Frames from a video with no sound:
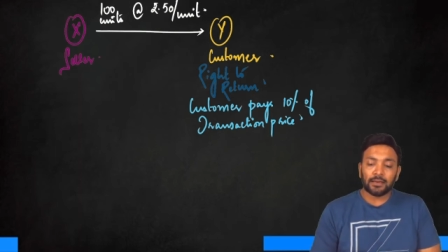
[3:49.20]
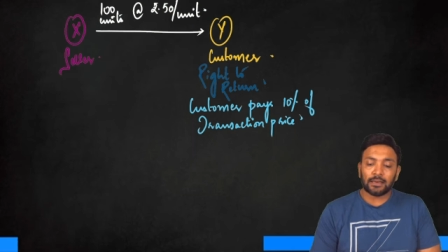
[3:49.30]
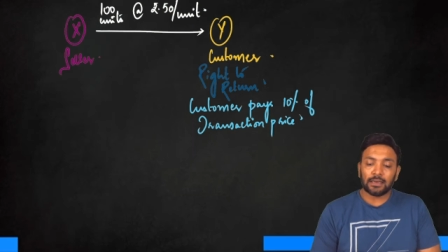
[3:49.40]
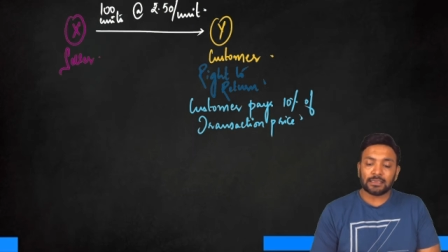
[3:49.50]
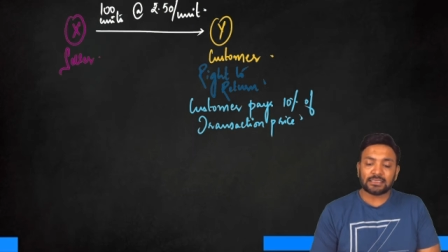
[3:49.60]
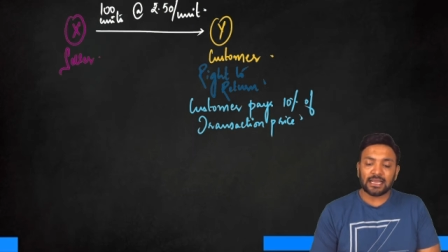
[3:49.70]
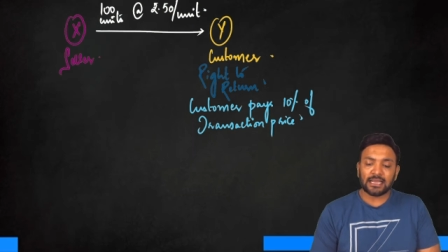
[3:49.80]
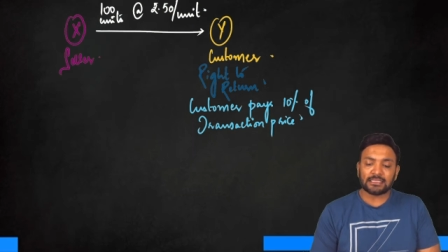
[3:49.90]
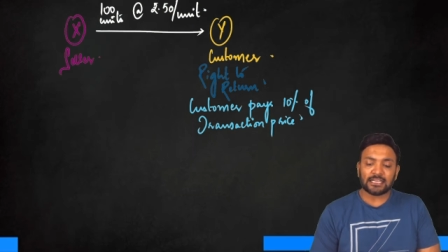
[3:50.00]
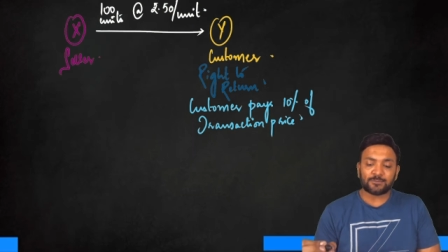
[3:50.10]
let's say
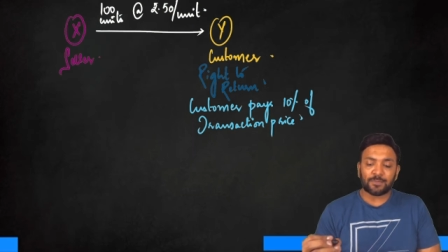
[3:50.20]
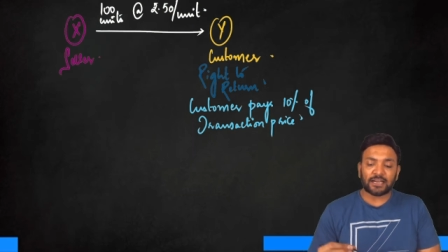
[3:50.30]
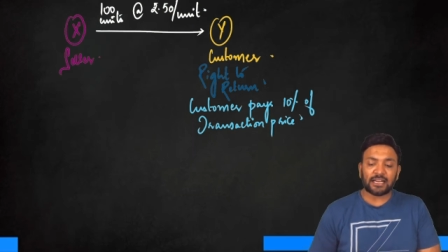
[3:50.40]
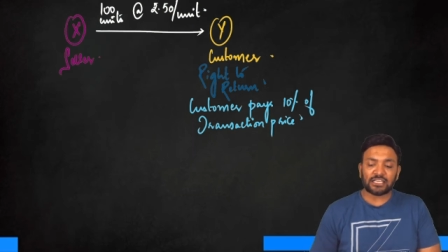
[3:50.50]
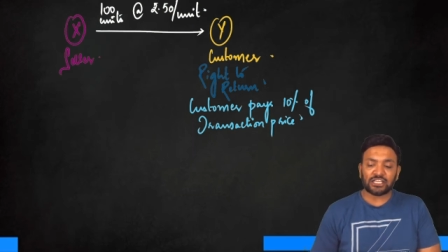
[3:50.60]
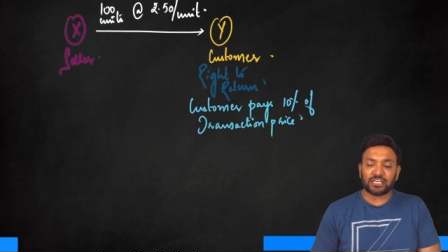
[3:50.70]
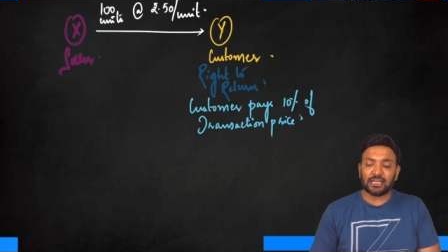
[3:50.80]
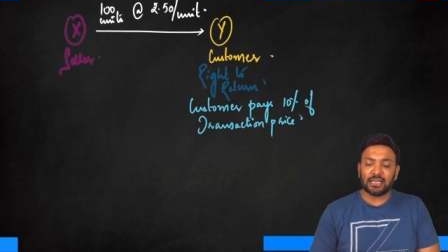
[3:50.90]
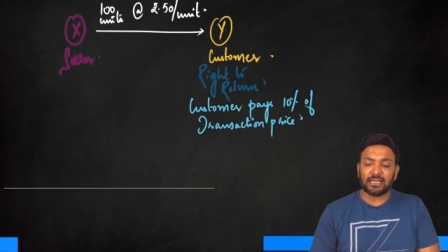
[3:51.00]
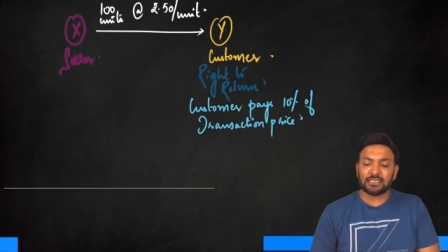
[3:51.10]
his expectation
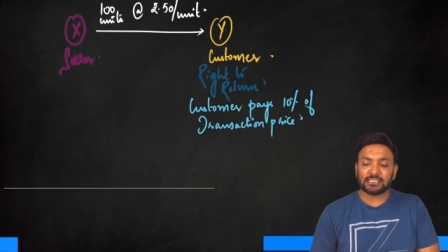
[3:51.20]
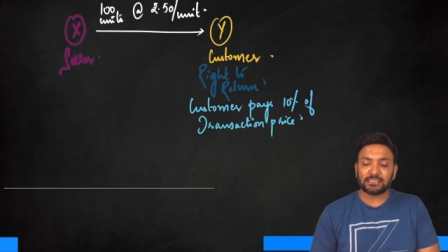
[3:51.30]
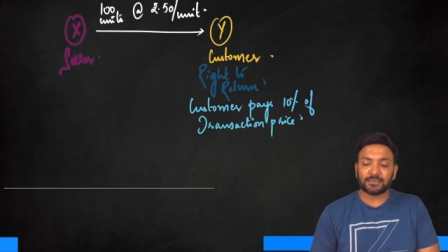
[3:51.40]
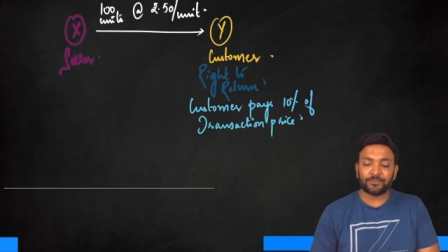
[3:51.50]
is